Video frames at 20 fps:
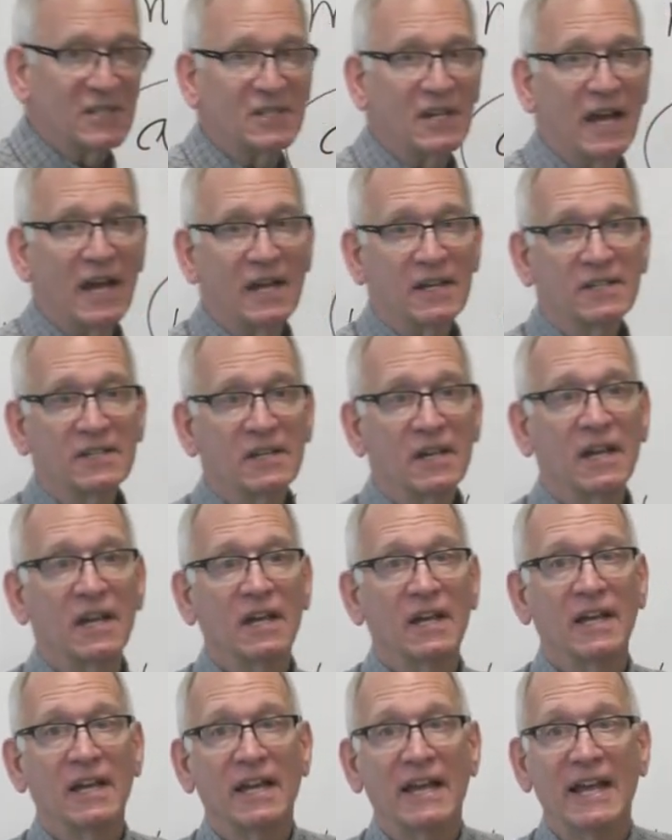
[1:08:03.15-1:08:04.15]
says,
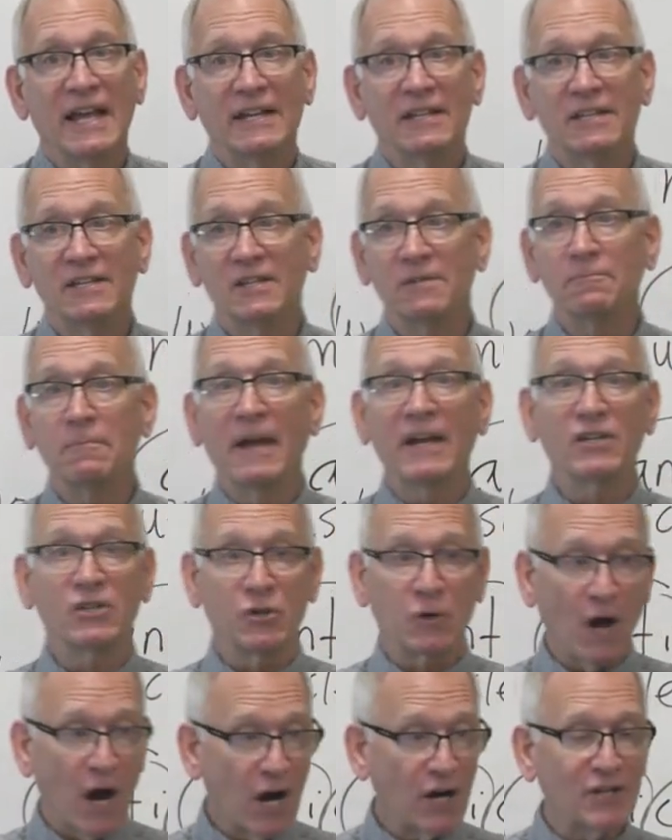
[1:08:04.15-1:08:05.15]
it makes
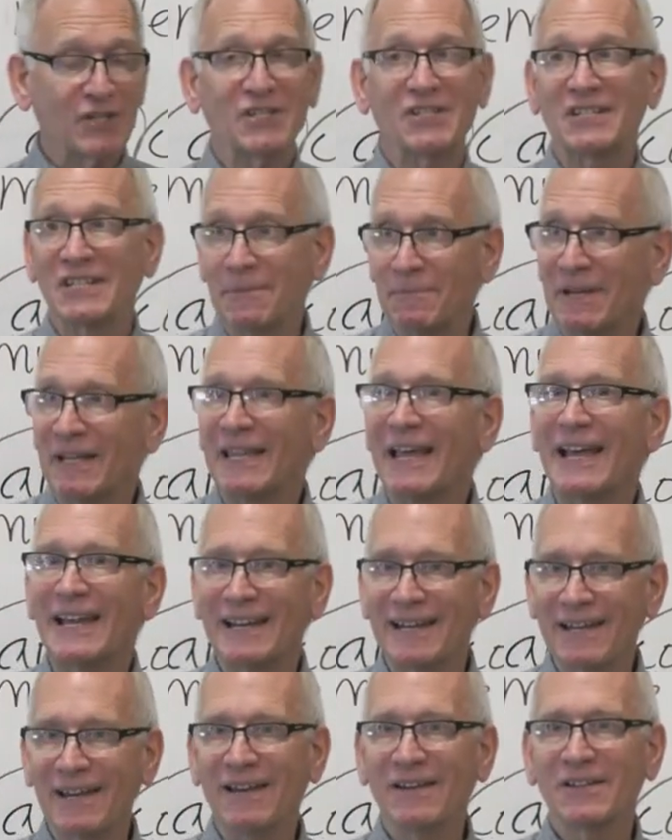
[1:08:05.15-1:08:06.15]
your heart
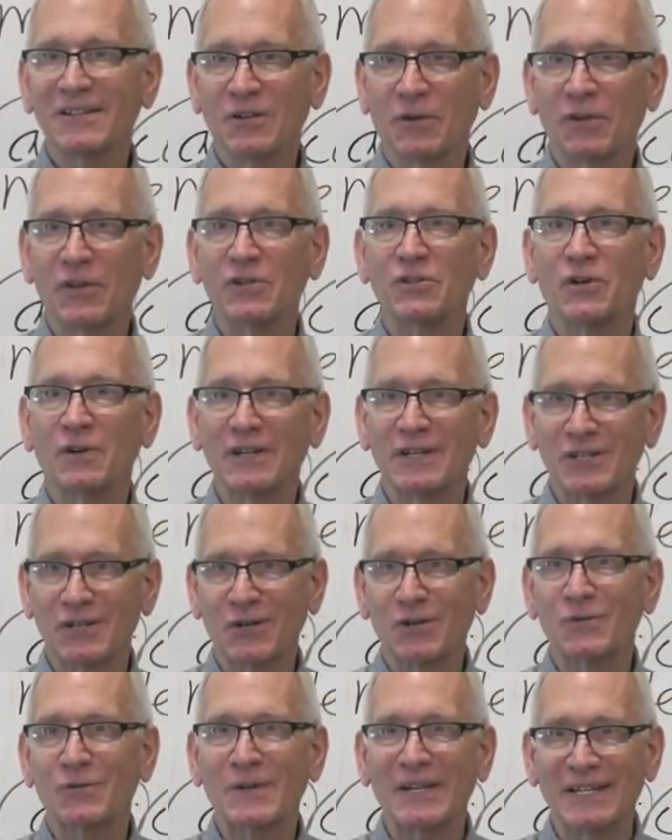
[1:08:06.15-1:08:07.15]
stimulated so that during
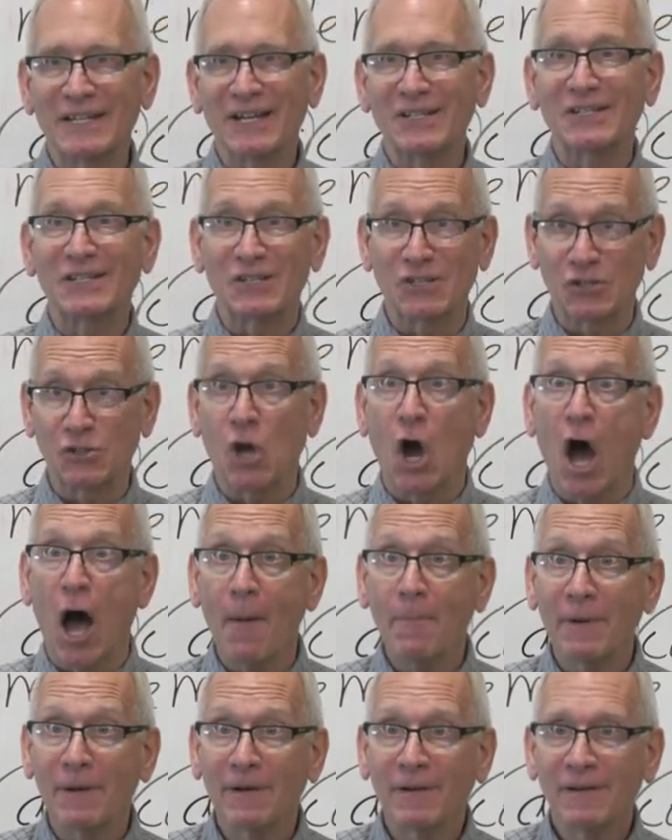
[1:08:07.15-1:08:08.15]
surgery it doesn't
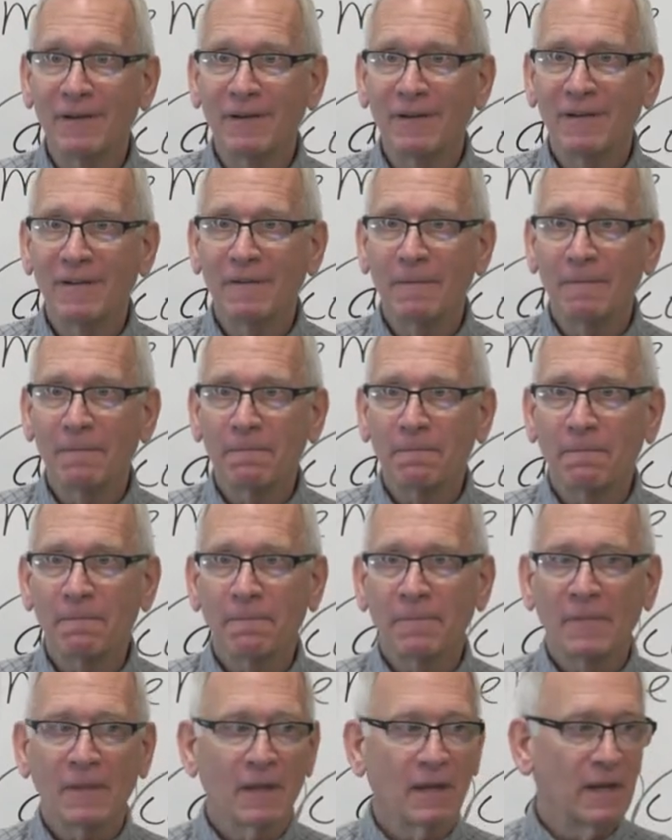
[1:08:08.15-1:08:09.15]
stop.
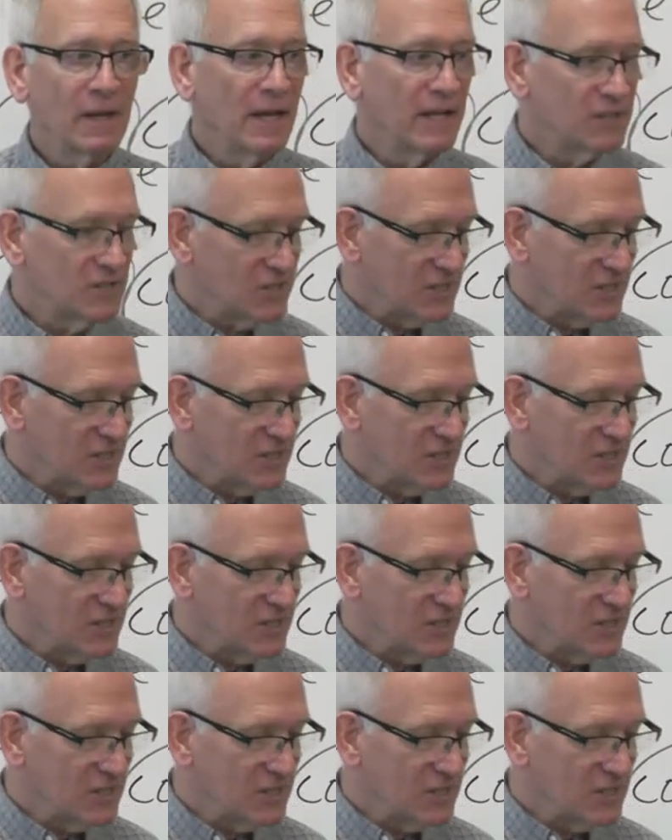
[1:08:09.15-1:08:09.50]
It